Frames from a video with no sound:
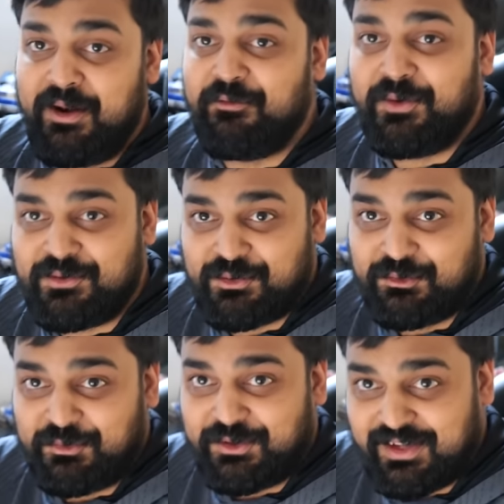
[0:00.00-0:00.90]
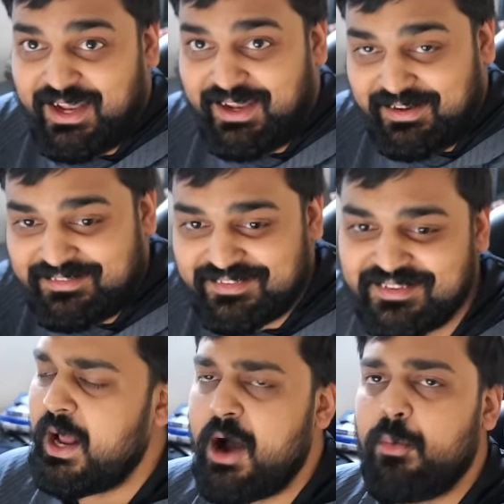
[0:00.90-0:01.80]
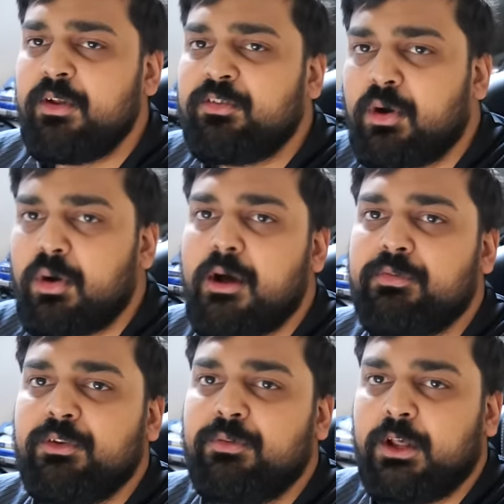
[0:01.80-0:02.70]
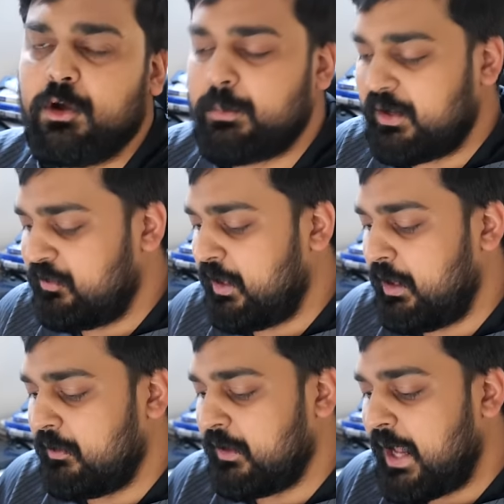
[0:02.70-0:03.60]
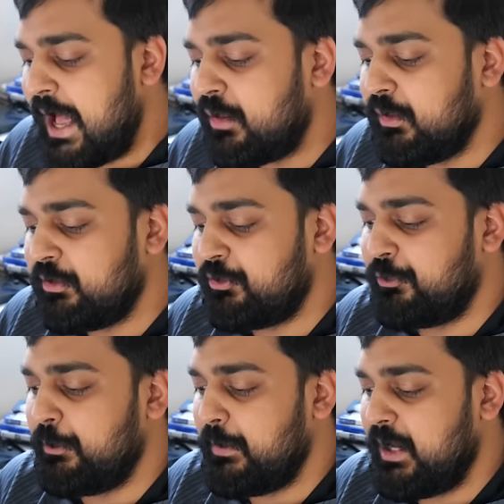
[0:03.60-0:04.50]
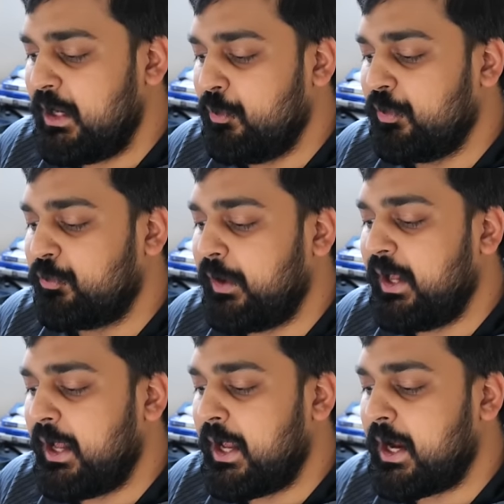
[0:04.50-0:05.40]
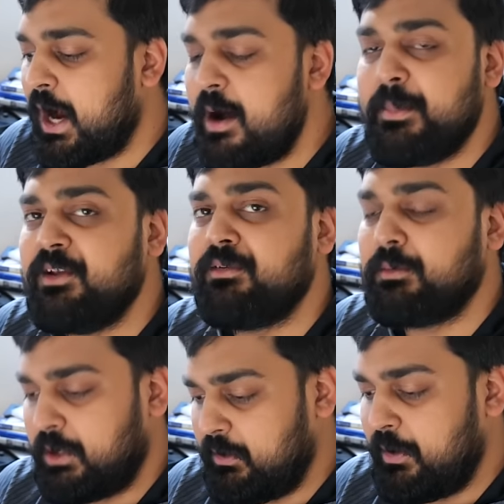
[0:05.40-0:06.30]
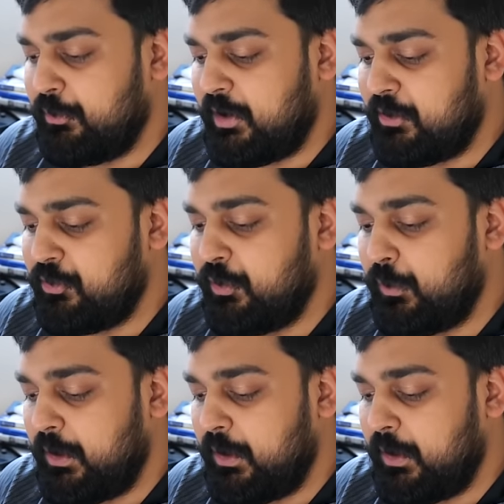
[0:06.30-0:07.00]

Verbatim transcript: beneficial for Tate. Now, I want to start off this video by saying the catalyst for me was reading a comment uh, that was actually